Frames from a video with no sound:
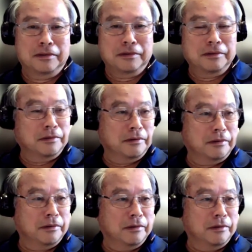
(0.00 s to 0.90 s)

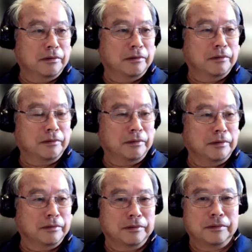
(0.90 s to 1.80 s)

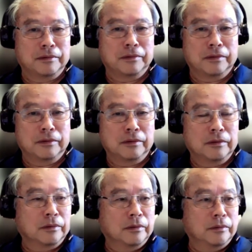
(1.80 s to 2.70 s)

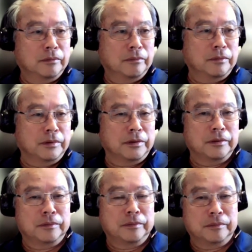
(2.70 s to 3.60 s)

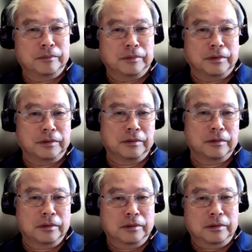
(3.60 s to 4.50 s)

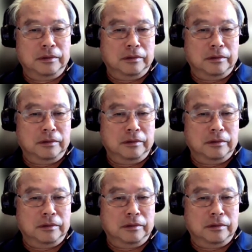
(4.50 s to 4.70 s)
(silent)